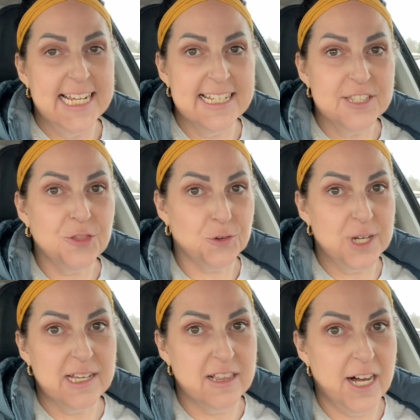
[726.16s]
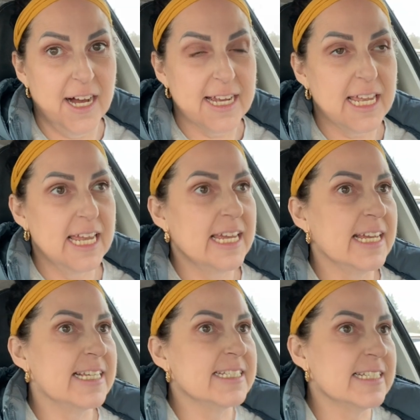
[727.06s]
It is 3 o'clock.
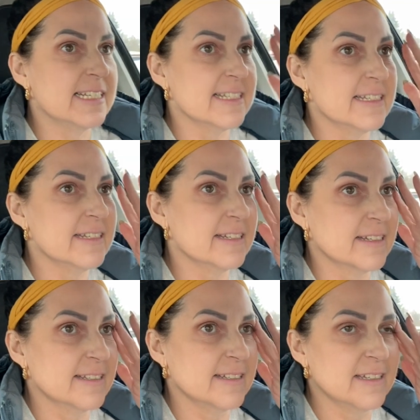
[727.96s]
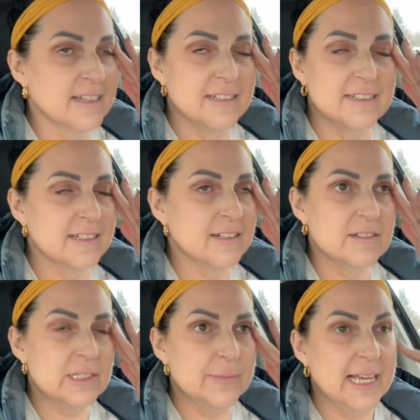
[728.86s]
It
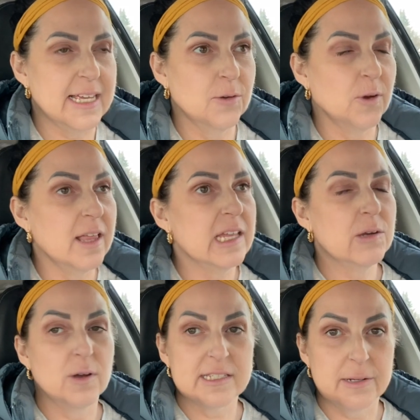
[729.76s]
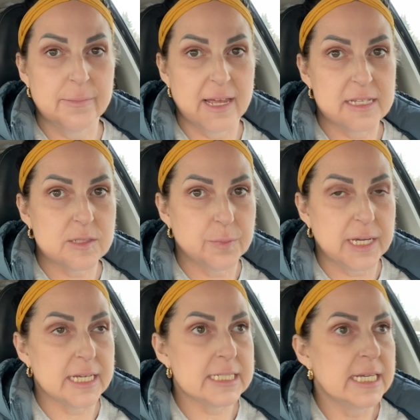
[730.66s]
was a mess. It wasn't a mess,
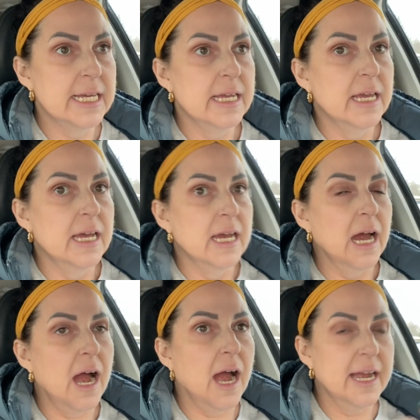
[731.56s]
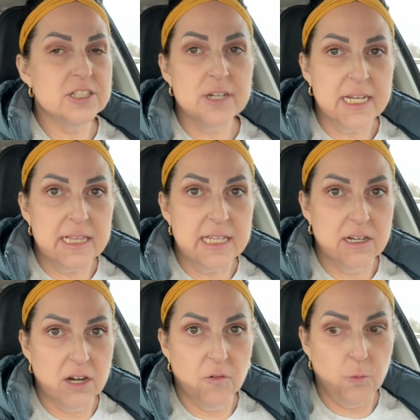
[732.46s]
but I drank a
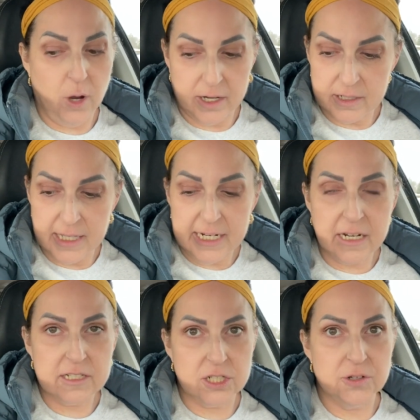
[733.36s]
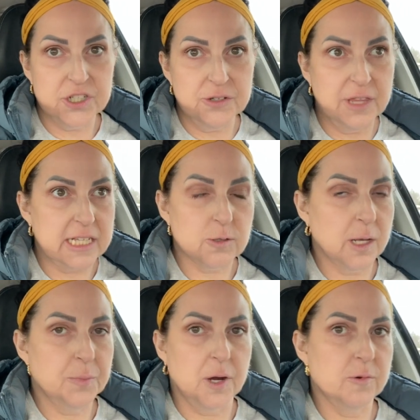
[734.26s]
liter of water like I showed you. That's what
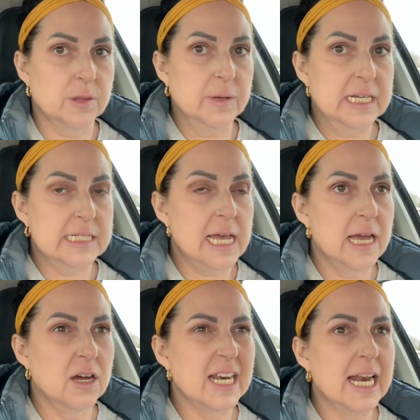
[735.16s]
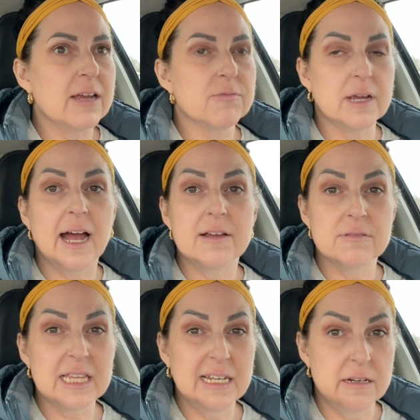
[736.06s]
I brought with me to town, and I
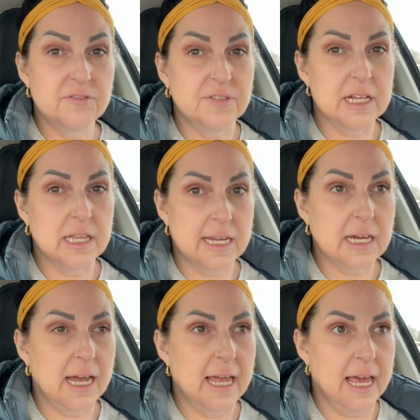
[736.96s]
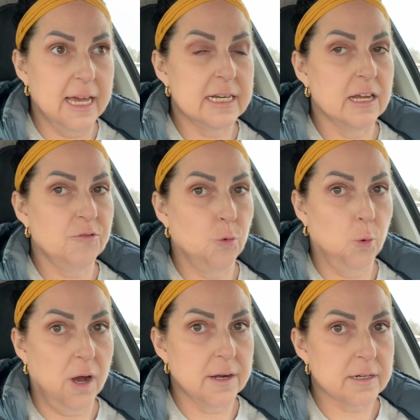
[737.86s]
really didn't feel like I had enough
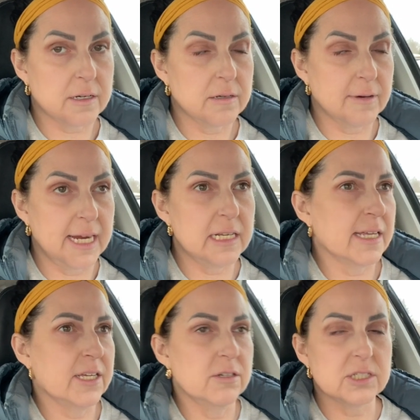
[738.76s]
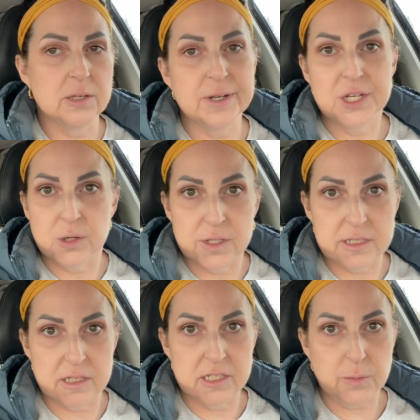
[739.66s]
water, right? Like usually when you go
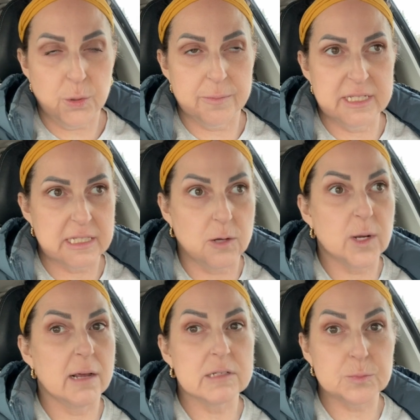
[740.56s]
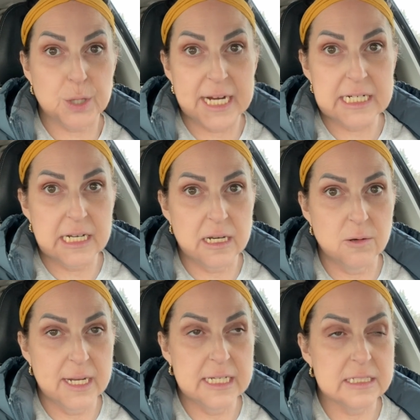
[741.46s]
into these appointments, like when I was pregnant
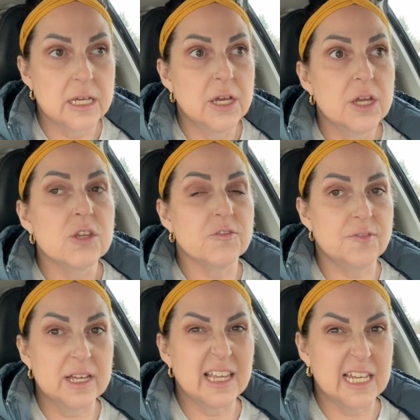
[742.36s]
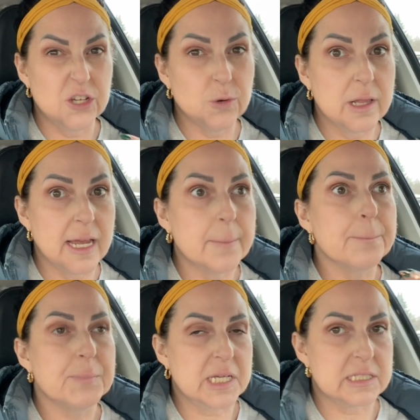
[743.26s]
anyways, you feel like you were like
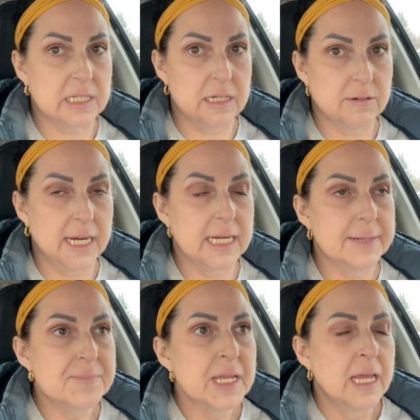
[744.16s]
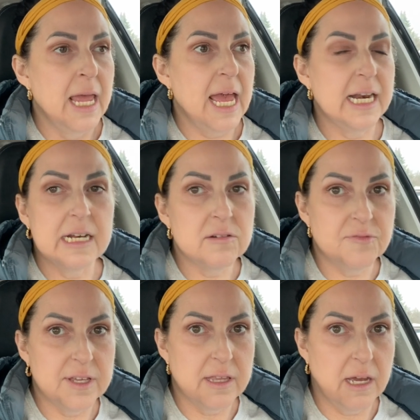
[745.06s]
busting, right? And I didn't
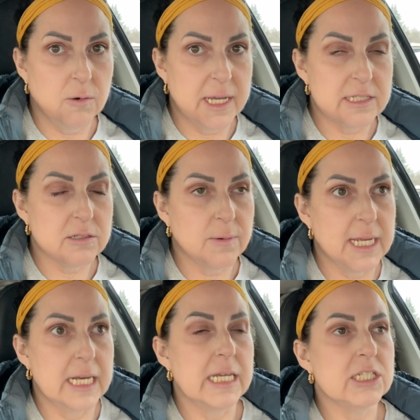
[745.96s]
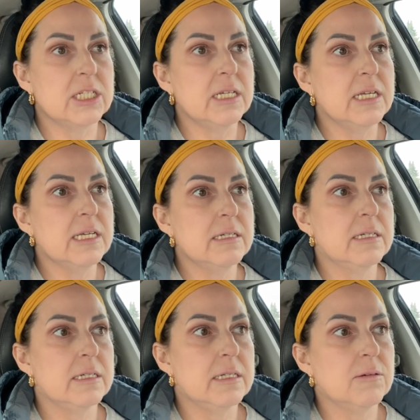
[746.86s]
feel that way. So
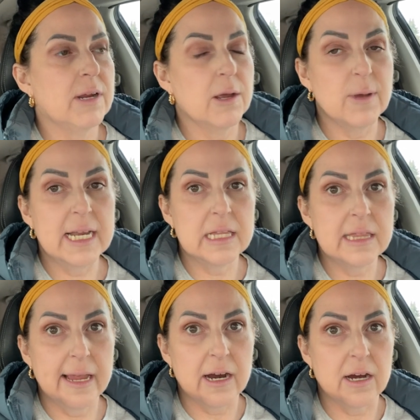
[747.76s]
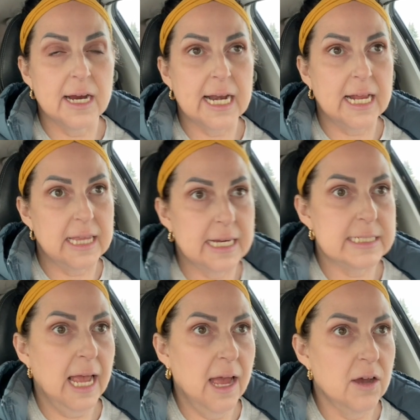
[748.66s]
when I went in there and I laid
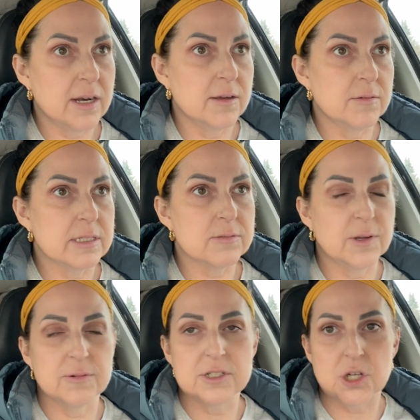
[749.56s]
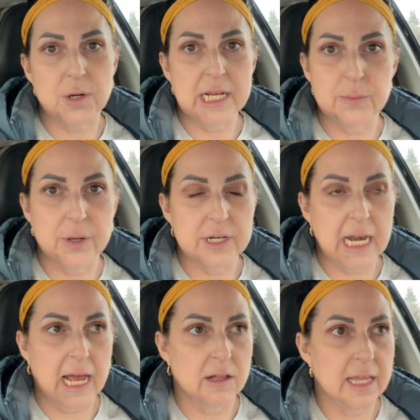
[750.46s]
down, we were joking about it,
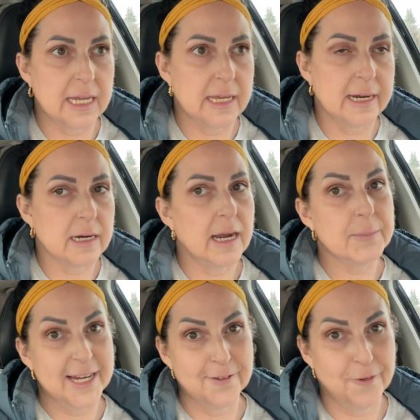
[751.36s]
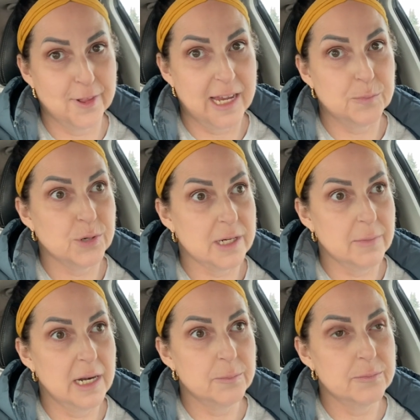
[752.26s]
how like I'm here for like
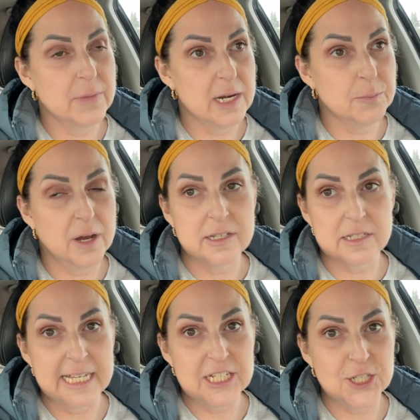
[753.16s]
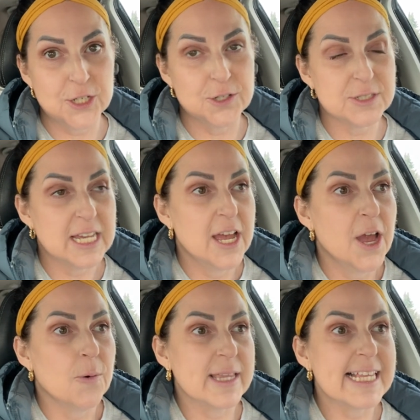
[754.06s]
premenopausal issues,
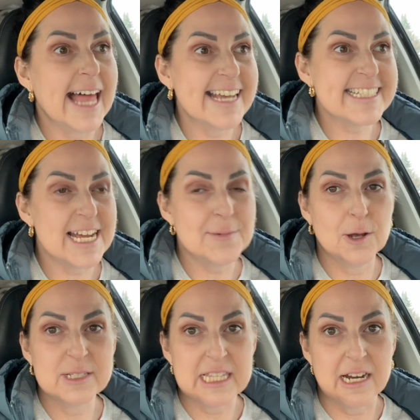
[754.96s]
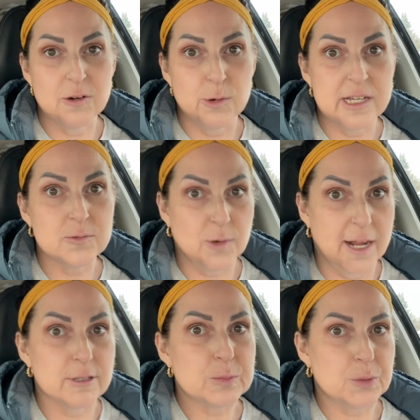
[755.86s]
when the last time I was there was when
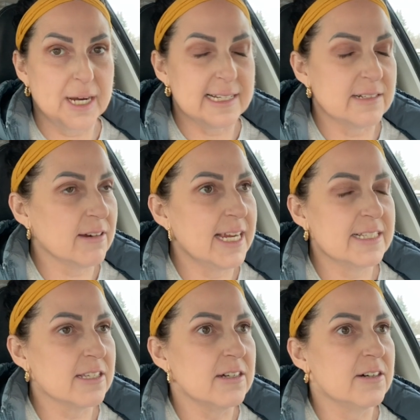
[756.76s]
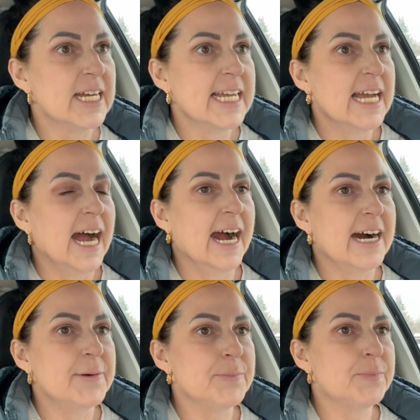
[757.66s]
I was pregnant, right? So,
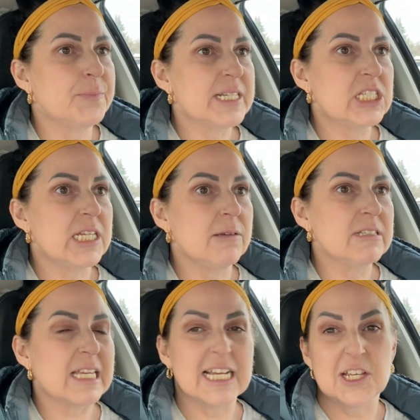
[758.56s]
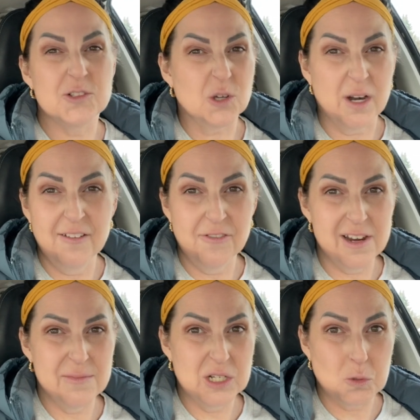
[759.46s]
but she was like, you don't have
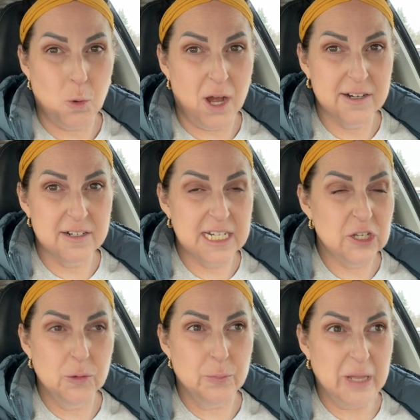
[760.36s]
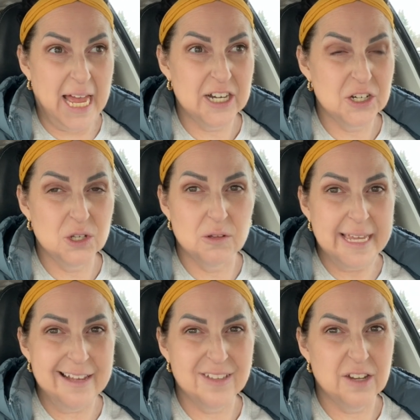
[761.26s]
very much water in your bladder. You only
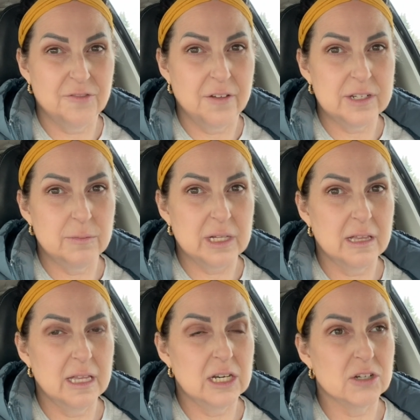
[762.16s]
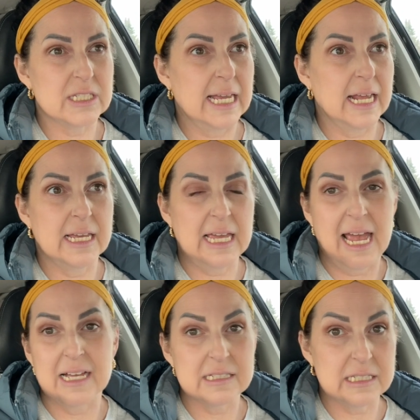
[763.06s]
have like 50 milliliters and I
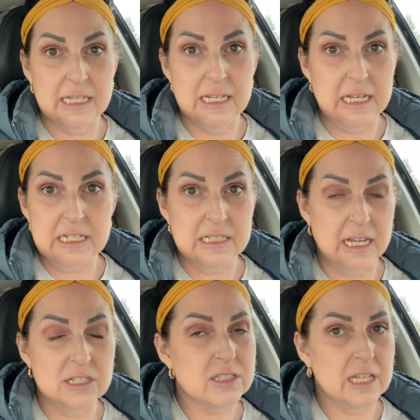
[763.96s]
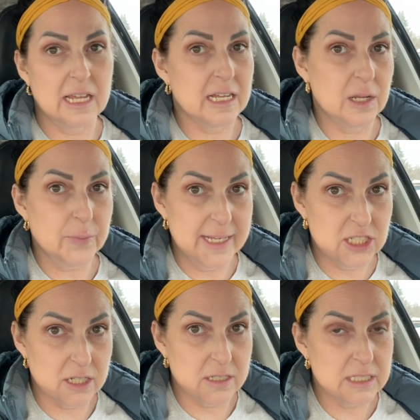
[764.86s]
can't see and take any
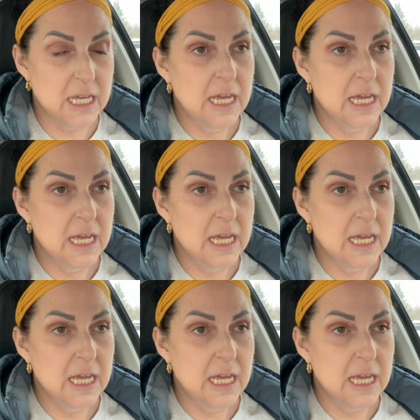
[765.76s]
pictures.